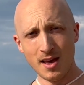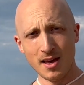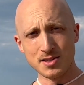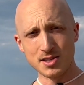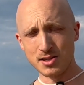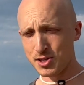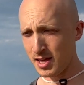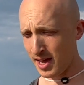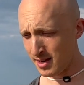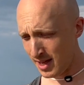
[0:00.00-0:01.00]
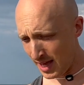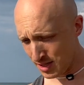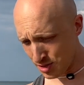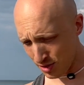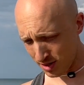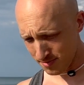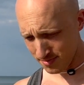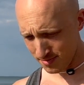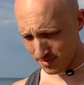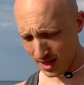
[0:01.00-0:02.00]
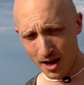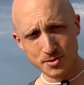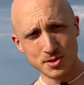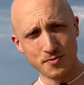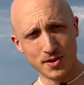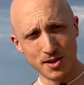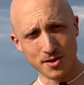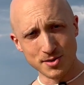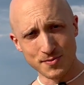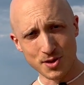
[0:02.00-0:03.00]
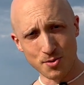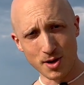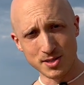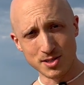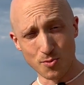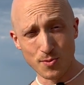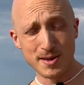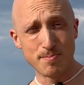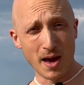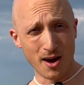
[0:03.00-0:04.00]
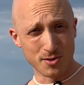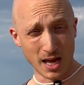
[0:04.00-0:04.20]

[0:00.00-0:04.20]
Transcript: such that it took thousands of years for the crust to rebound